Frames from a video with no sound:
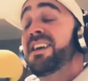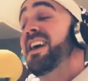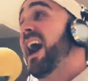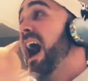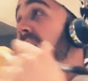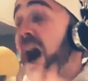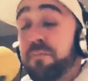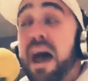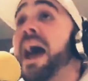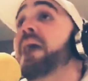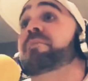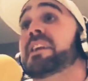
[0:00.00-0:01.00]
I'm
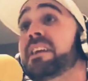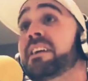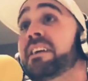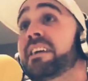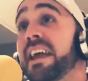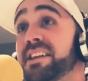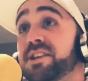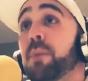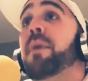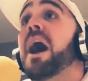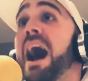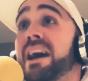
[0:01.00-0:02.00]
happy. It's a
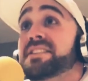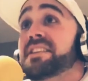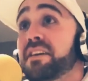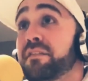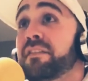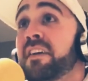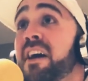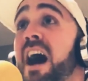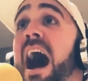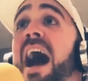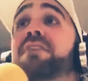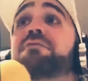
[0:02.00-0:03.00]
positive. I'd rather